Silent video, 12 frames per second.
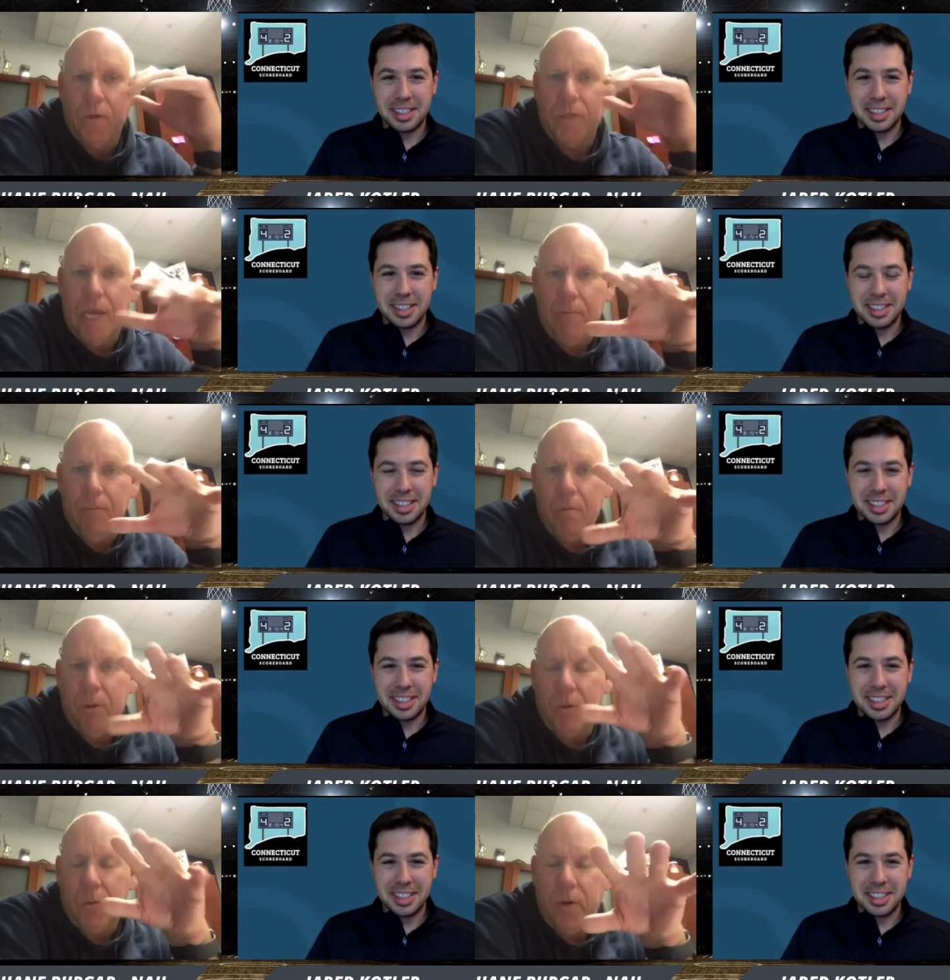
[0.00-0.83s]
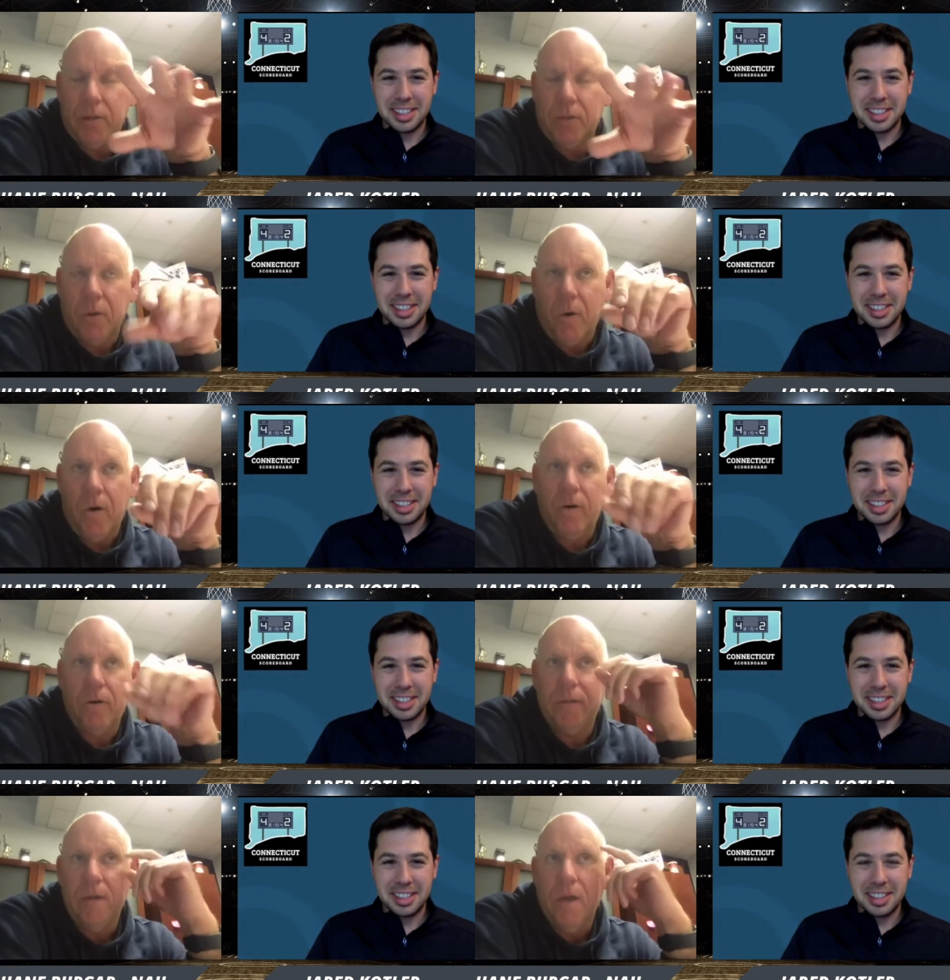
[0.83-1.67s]
Speaker 1: somewhere between
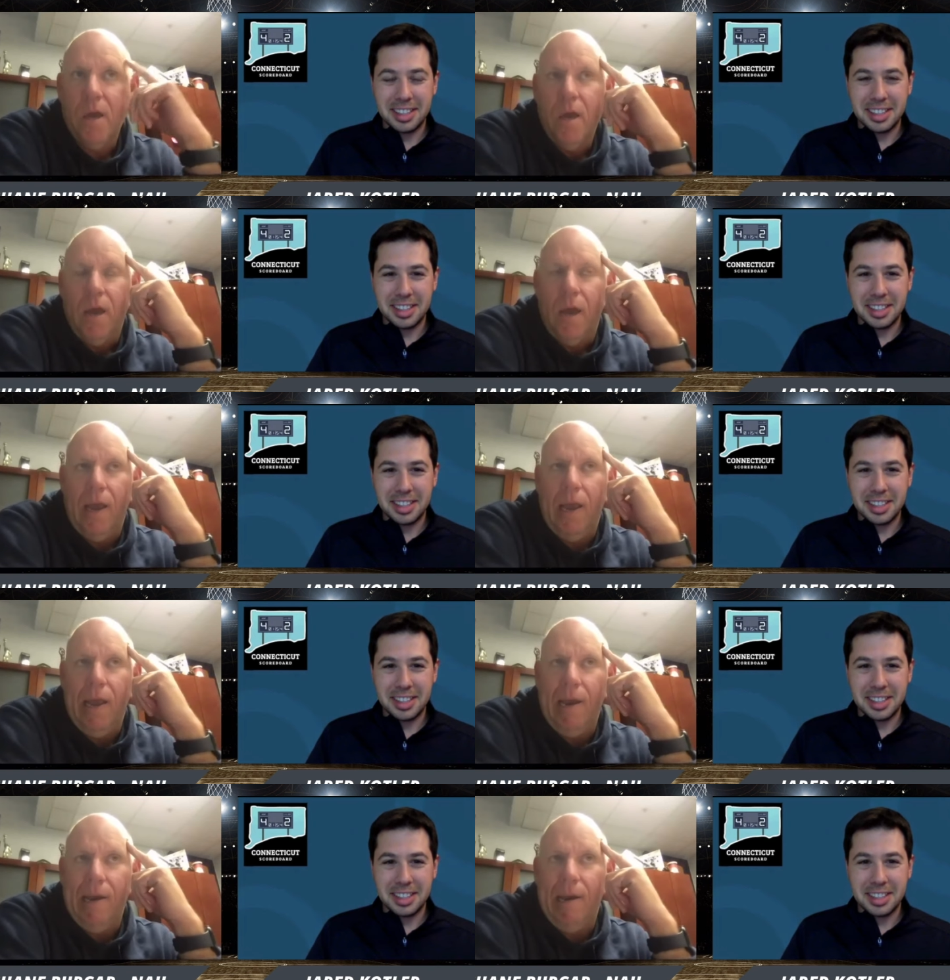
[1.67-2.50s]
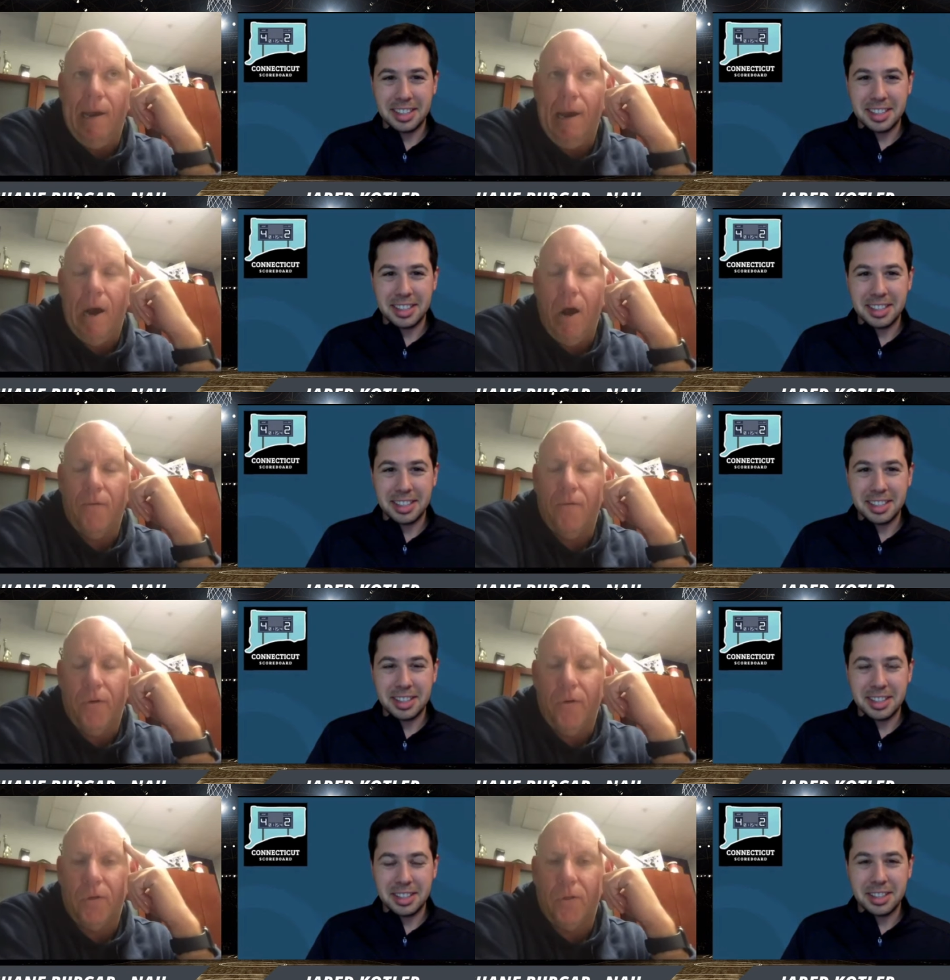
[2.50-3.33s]
Storrs and uh,
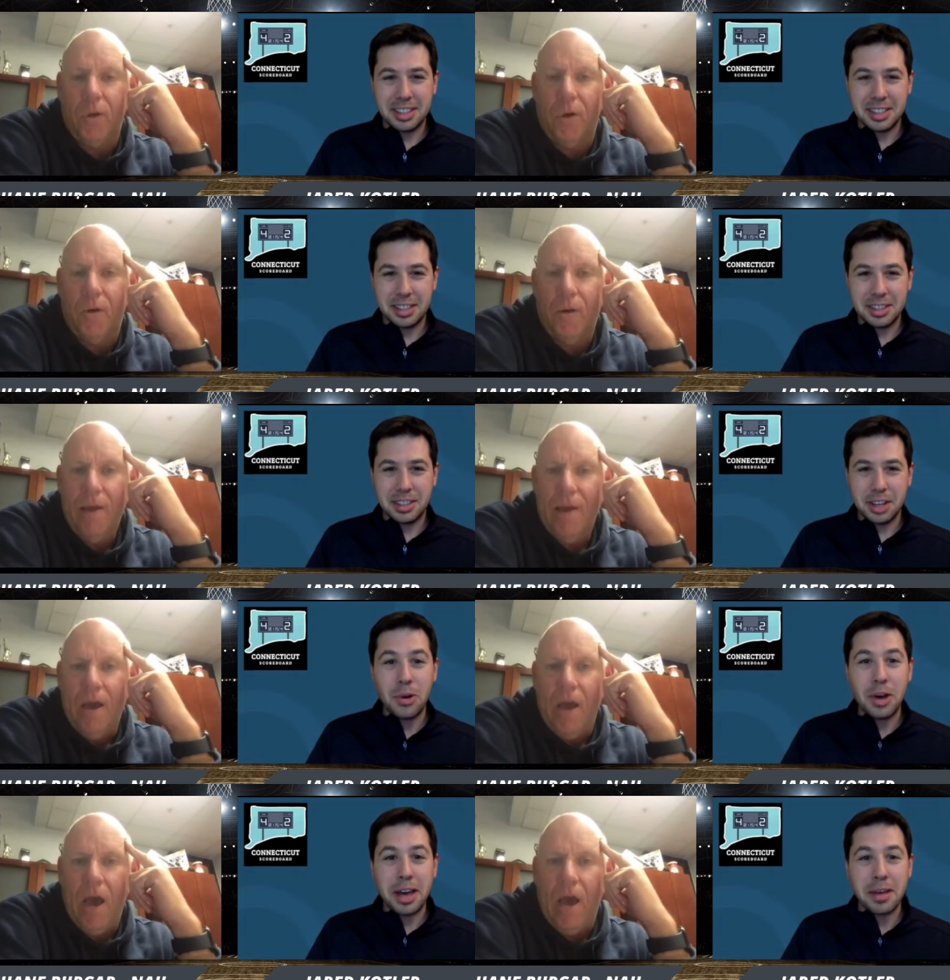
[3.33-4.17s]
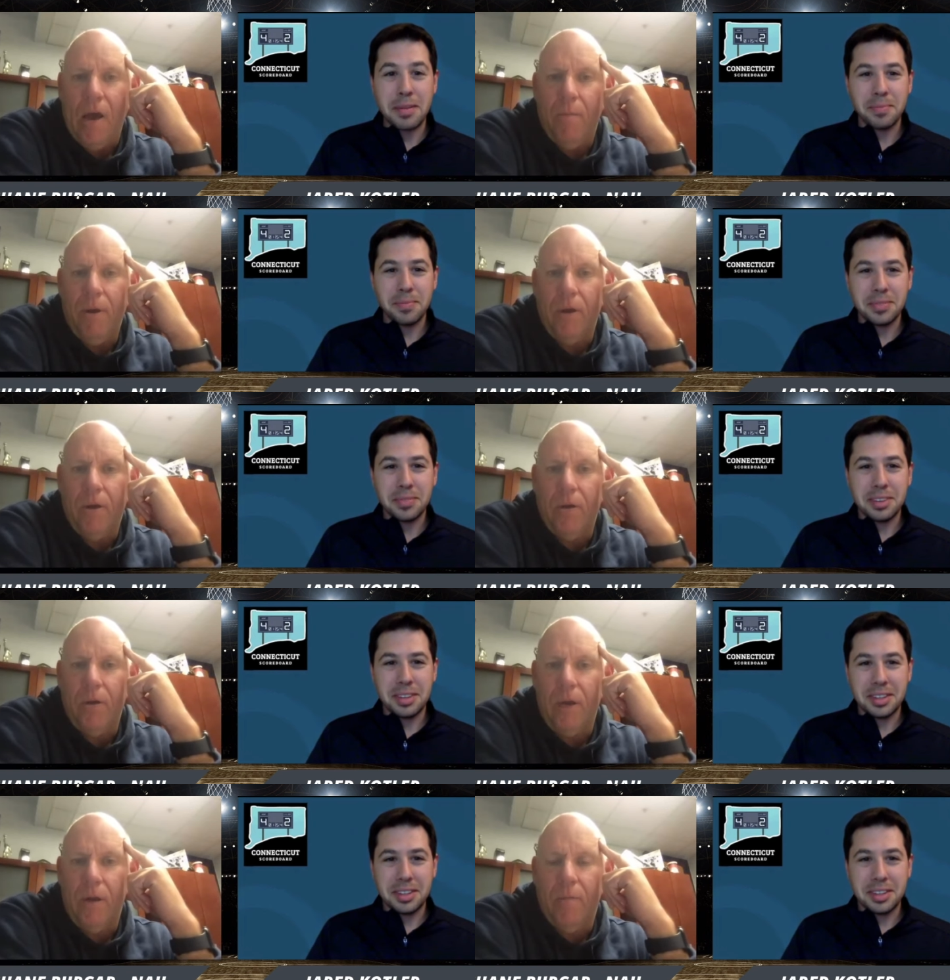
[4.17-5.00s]
Hartford, so uh, okay, uh, it'll be
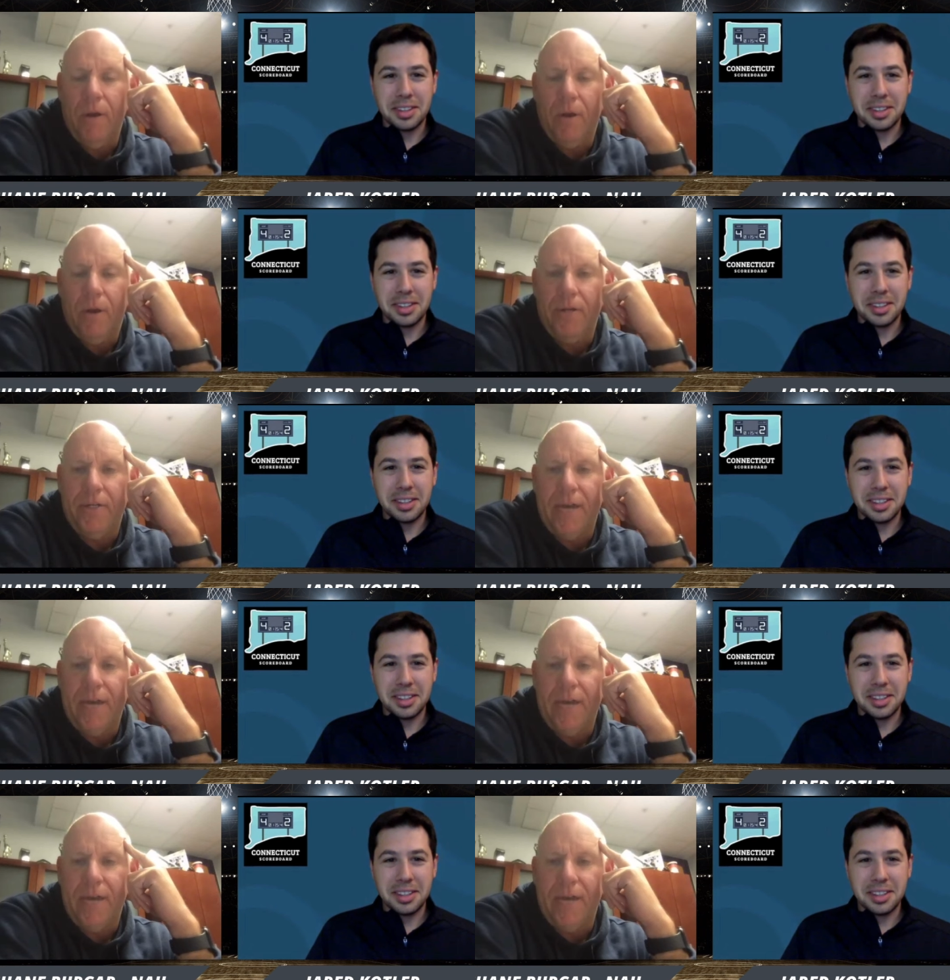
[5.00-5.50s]
it'll be a good